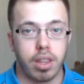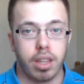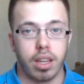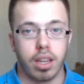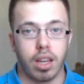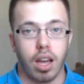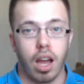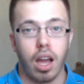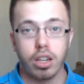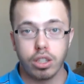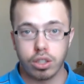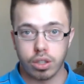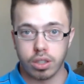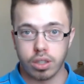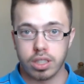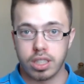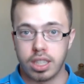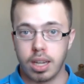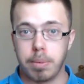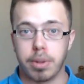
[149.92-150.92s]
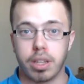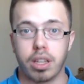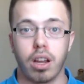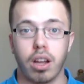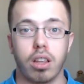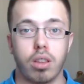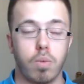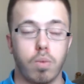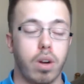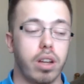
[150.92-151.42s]
The hunters
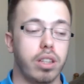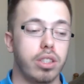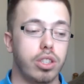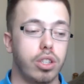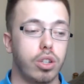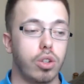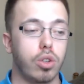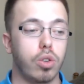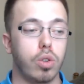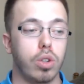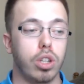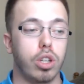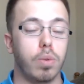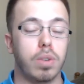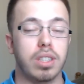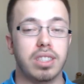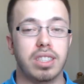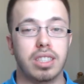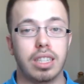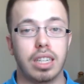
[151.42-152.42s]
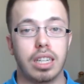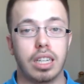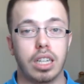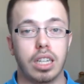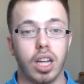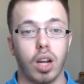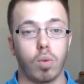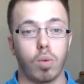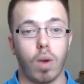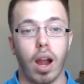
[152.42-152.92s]
typically are the ones who you would
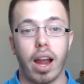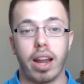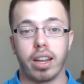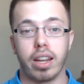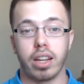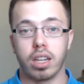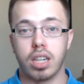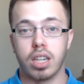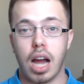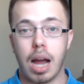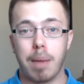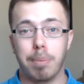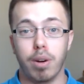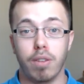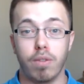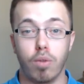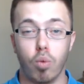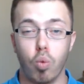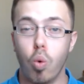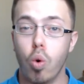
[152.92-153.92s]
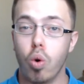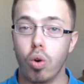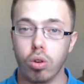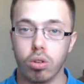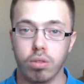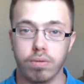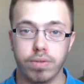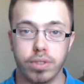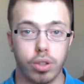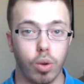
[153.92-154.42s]
see riding atop of
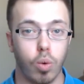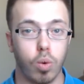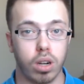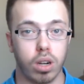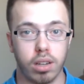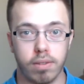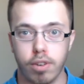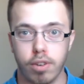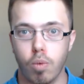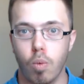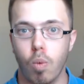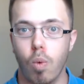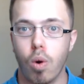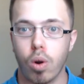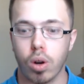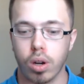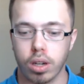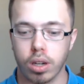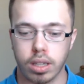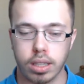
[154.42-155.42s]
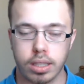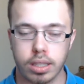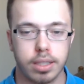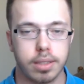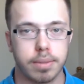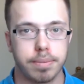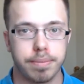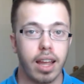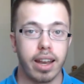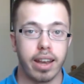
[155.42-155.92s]
wolves or even
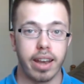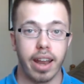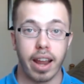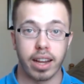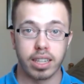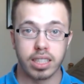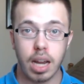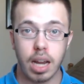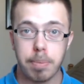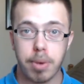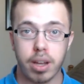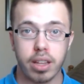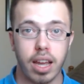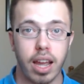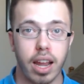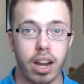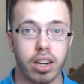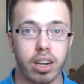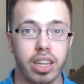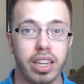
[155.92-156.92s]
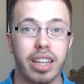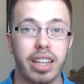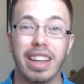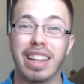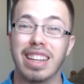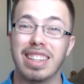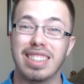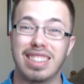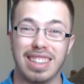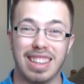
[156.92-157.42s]
wargs. Next up on the
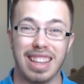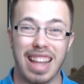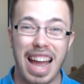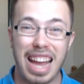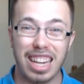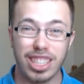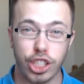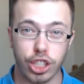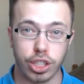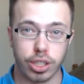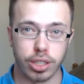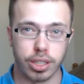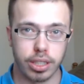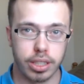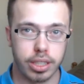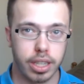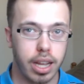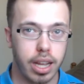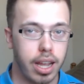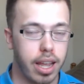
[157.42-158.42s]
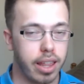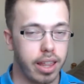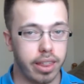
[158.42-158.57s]
hierarchy is Lashers.